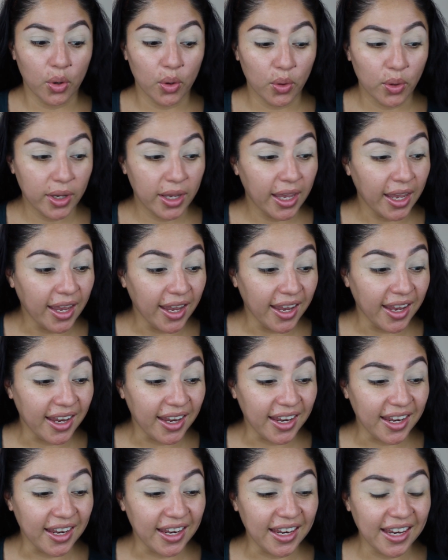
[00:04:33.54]

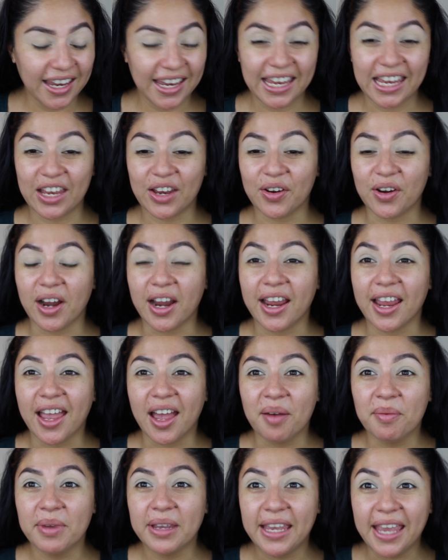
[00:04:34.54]
Okay, here I
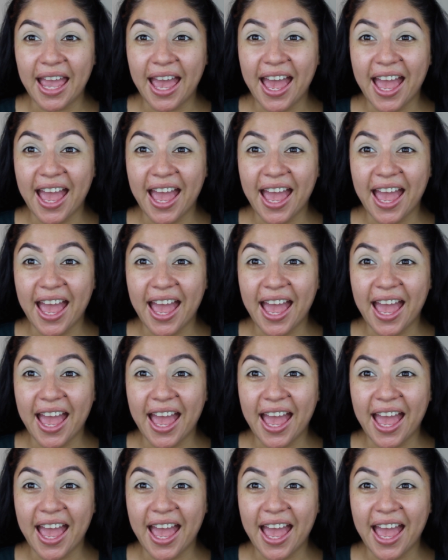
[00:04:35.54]
am again.